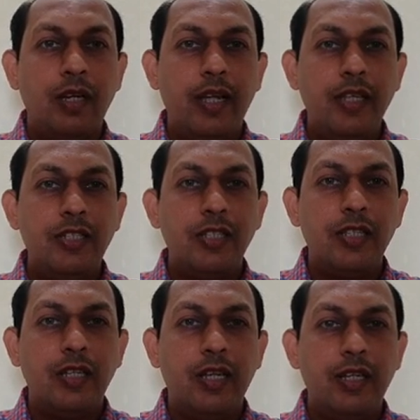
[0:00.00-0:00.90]

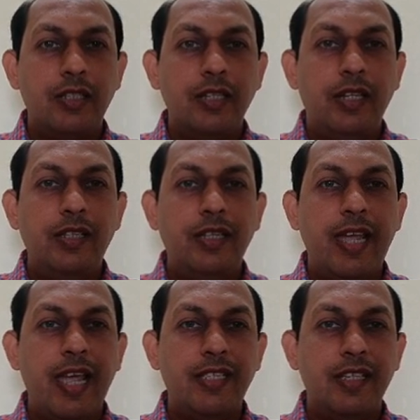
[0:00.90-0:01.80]
HH in the
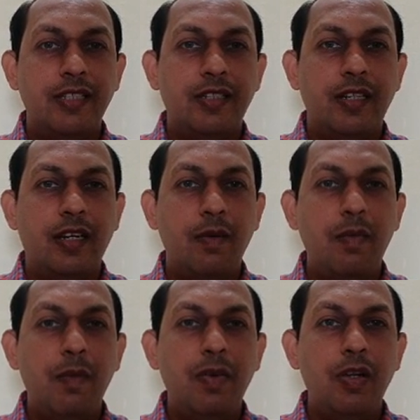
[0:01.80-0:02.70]
gaseous state.
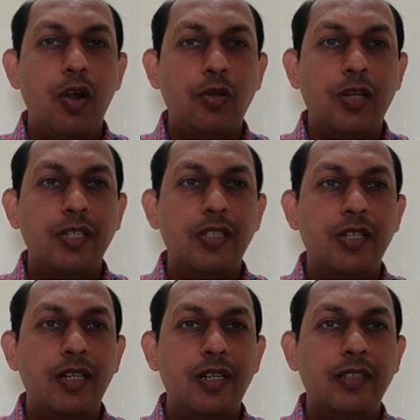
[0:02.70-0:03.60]
Remember, you have to
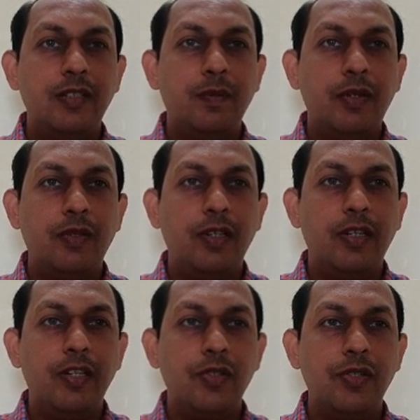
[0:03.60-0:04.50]
consider this particular
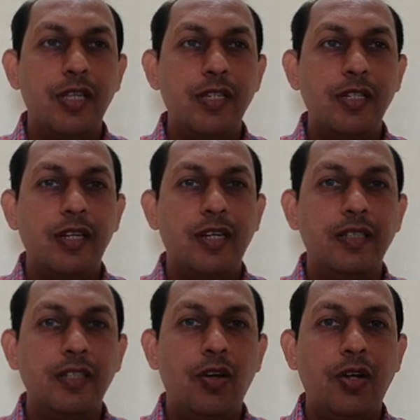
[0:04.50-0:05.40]
dissociation
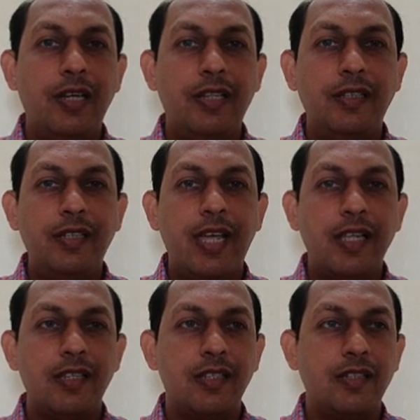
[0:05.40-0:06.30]
energy only in the
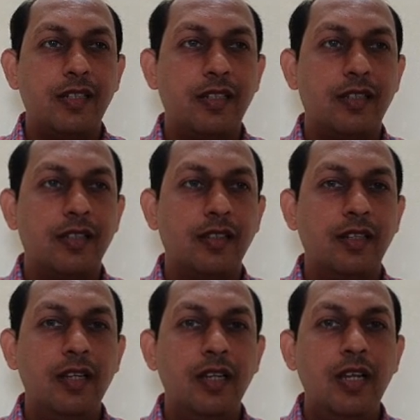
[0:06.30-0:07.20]
gaseous state.
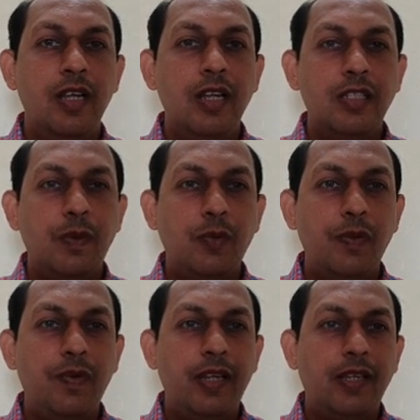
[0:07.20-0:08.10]
Suppose if
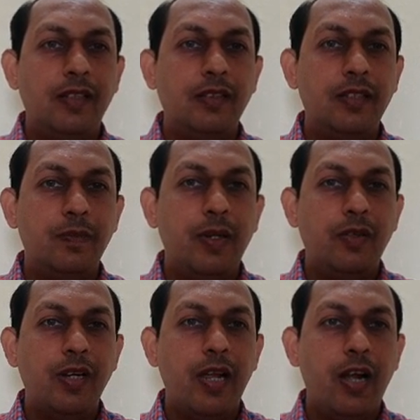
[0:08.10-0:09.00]
we take this
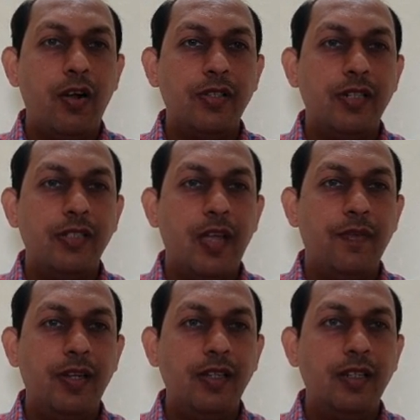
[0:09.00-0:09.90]
particular hydrogen is
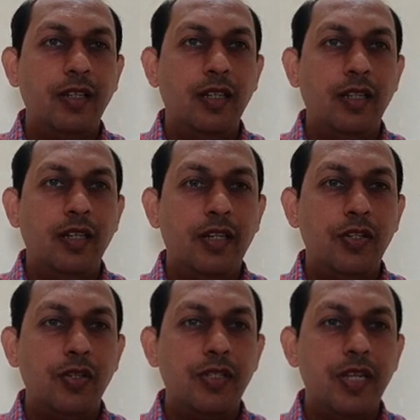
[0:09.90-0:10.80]
having
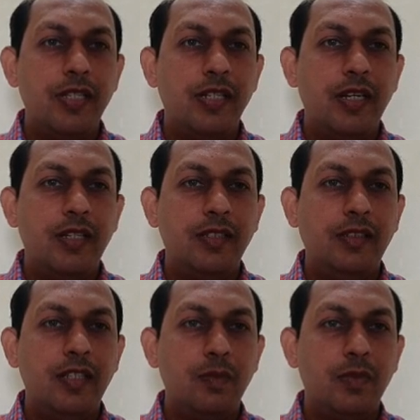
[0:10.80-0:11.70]
dissociation energy
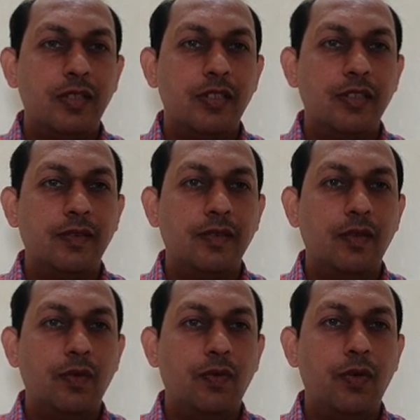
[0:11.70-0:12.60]
this much,
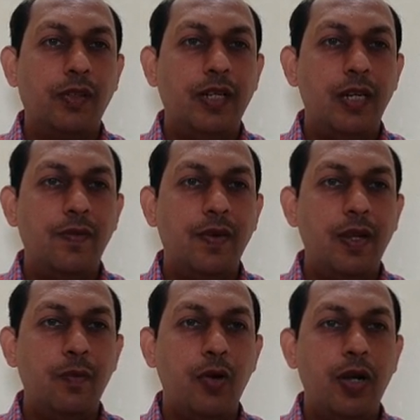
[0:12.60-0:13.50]

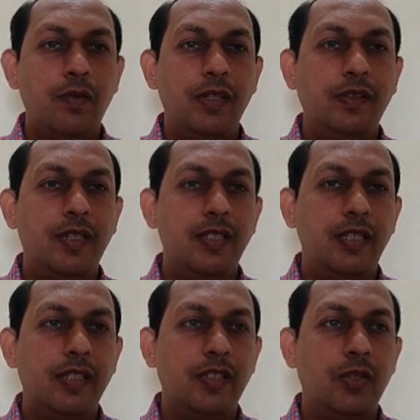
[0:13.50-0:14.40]

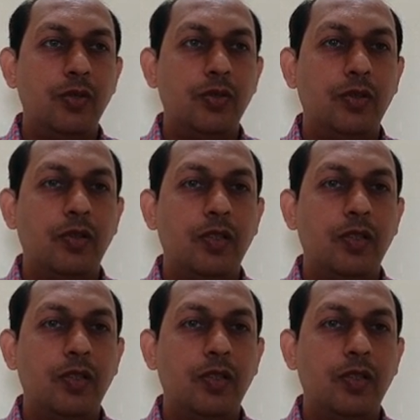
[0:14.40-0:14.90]
435.136 kilojoule.